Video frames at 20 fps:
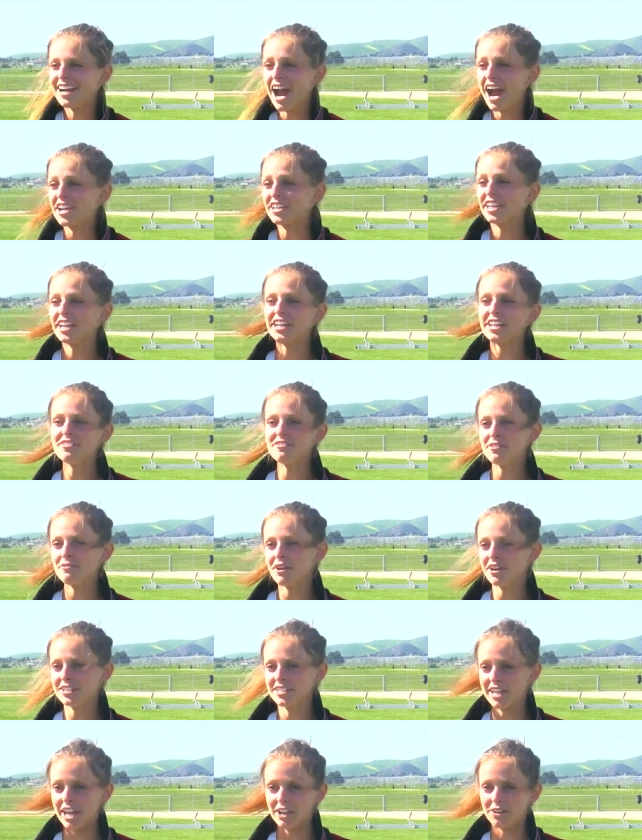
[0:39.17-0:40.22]
I can't even
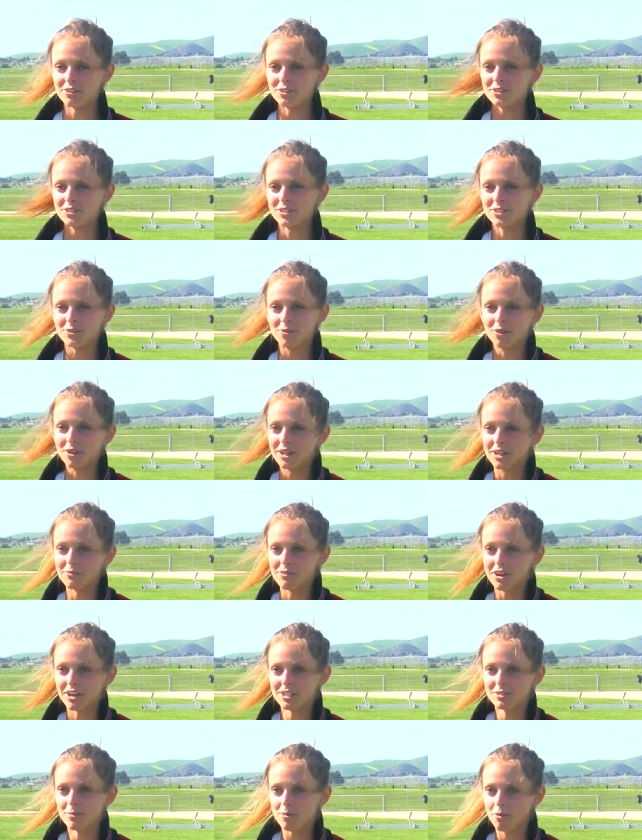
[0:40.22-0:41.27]
wear sandals to school
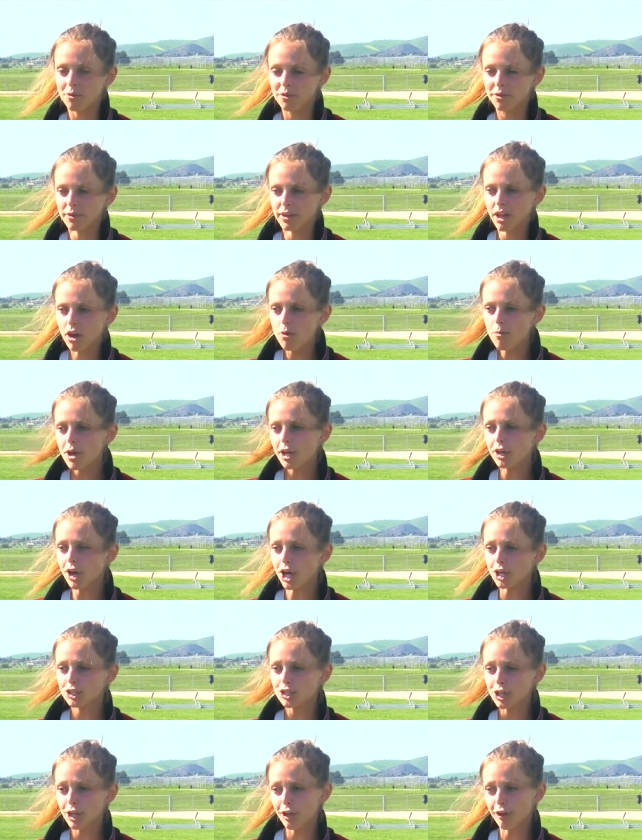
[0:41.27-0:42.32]
anymore because people will be like, oh my
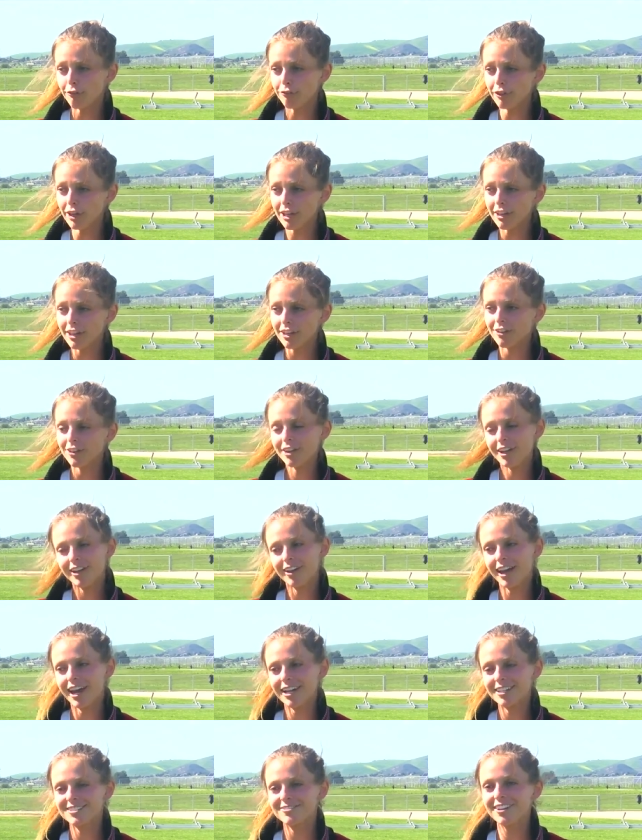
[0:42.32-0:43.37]
gosh, look at your feet, like look at your
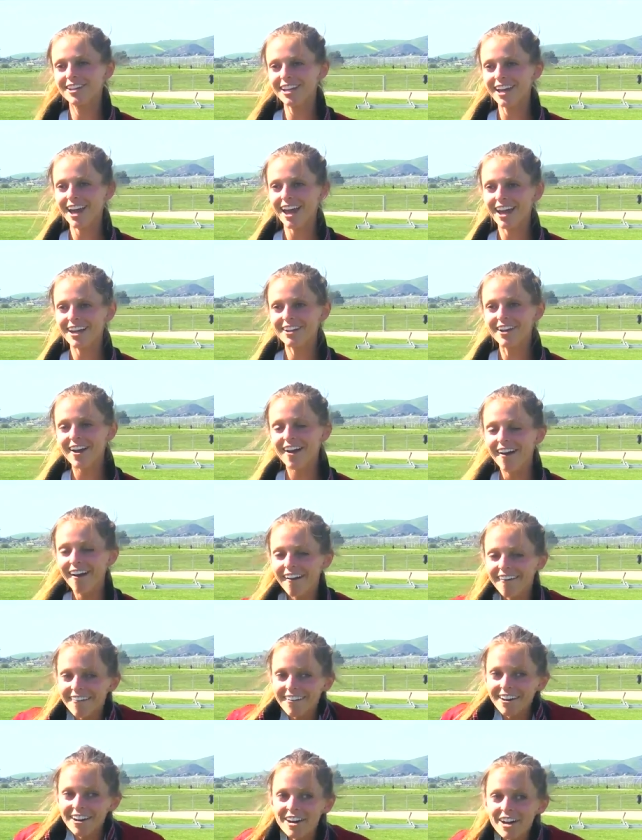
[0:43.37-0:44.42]
hands. I'm like, yeah, I
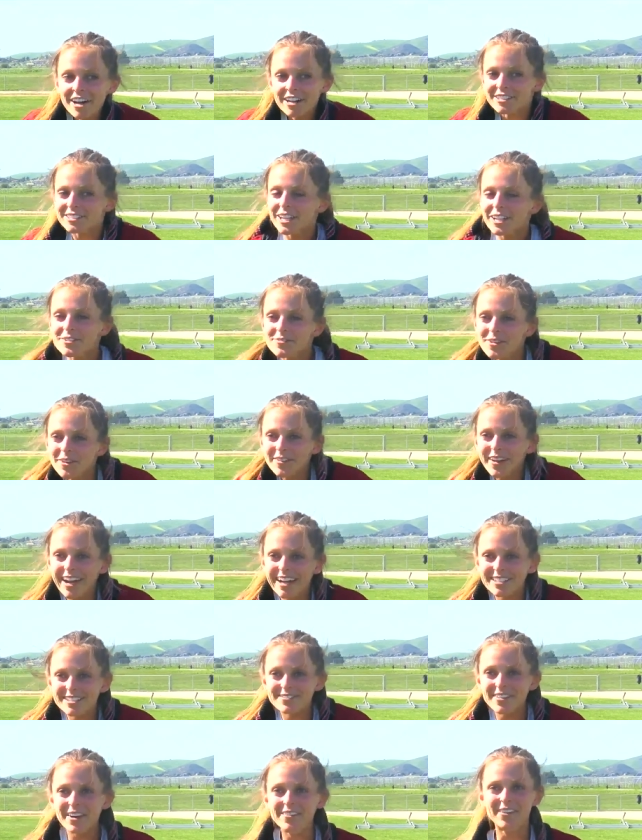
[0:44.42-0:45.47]
know. Like, put my
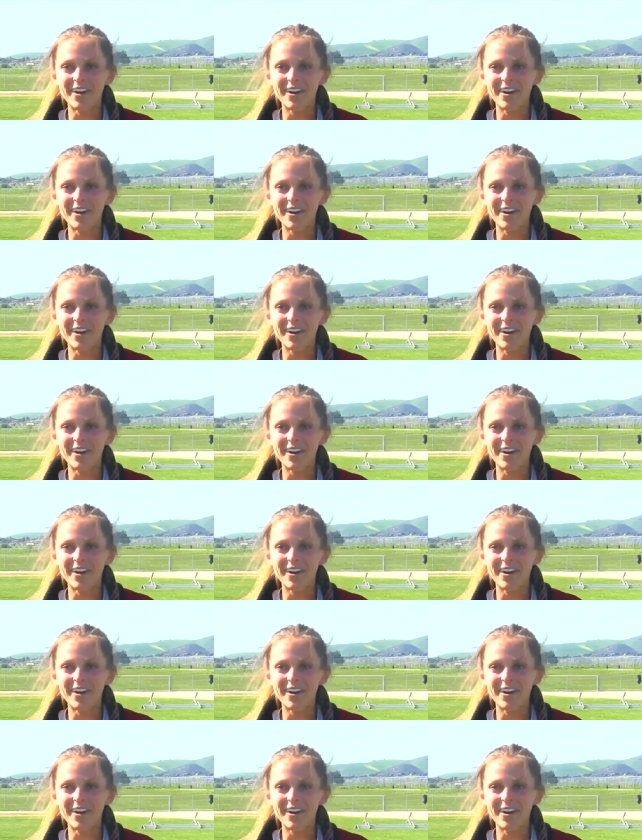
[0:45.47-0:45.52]
hands in my